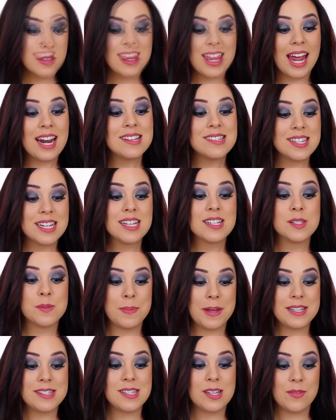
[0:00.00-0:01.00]
That is an
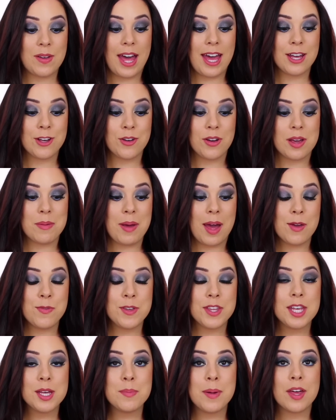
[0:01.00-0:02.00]
expensive eye cream. I
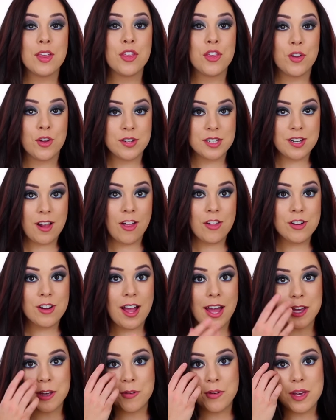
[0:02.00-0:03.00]
feel like my $30
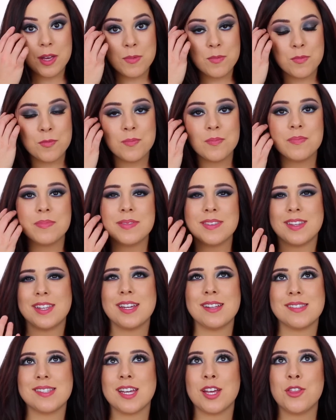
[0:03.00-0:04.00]
eye cream I
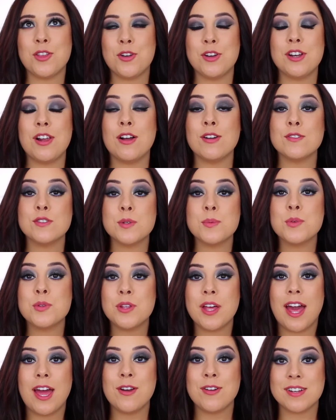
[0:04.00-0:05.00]
think it's like $30 from
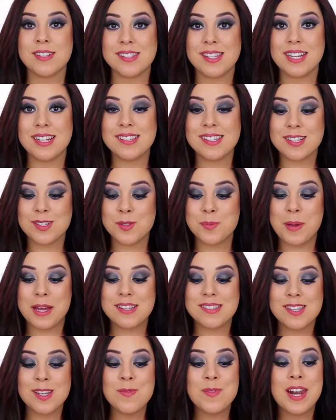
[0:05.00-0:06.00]
Ole Henriksen is
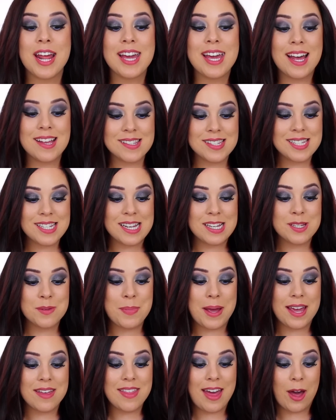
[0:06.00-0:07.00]
expensive and I hesitate to
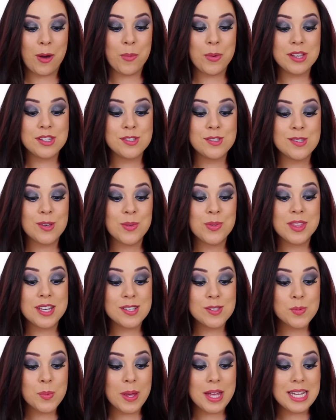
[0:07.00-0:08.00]
buy that one. So
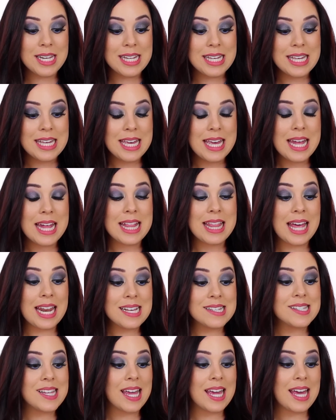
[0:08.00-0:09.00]
this one, that
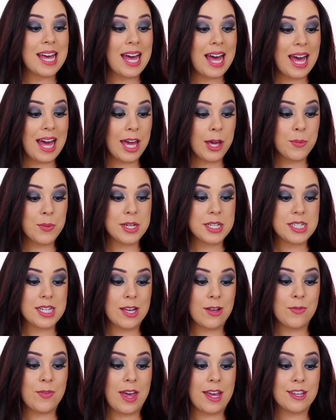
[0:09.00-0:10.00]
is a high
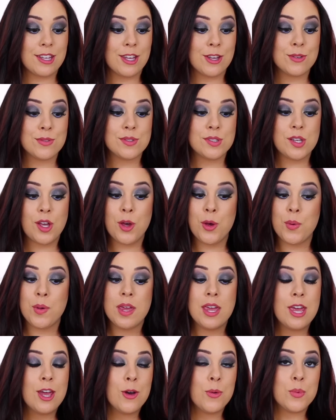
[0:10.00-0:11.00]
retail value. So
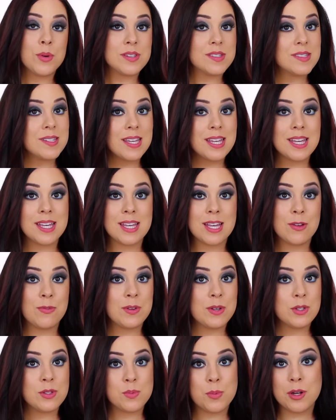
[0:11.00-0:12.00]
we'll see if
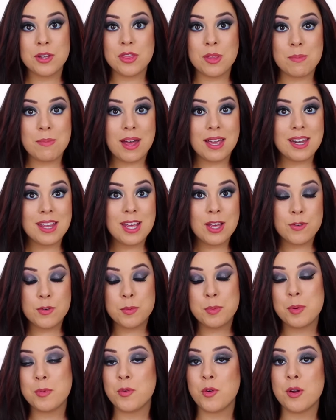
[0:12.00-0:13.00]
it's worth the money, if
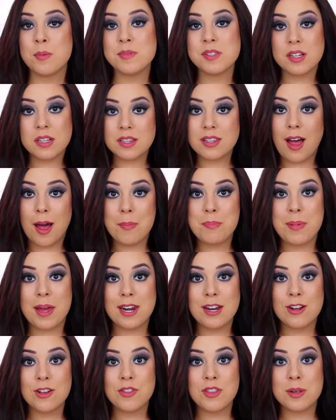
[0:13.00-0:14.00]
it performs a lot
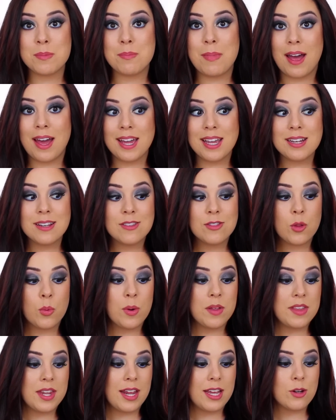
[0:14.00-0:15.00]
better than mine, the
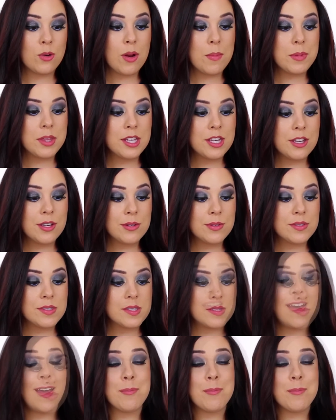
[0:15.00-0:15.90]
one that I normally use.